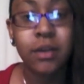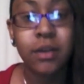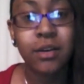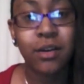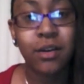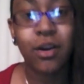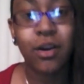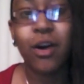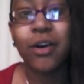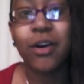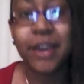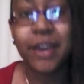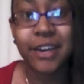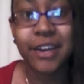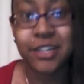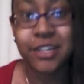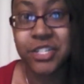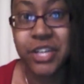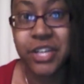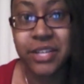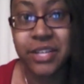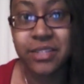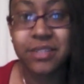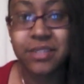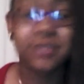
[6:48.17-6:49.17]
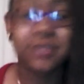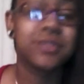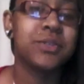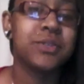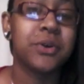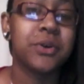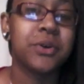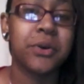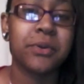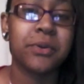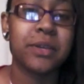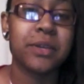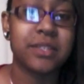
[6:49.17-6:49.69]
All hair sheds.
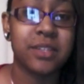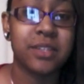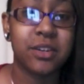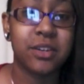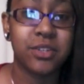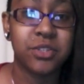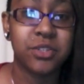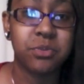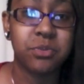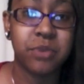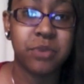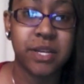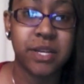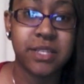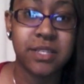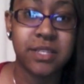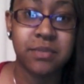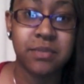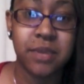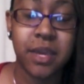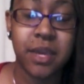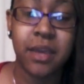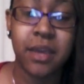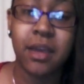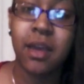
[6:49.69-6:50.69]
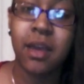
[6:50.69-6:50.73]
So that's not a surprise to me.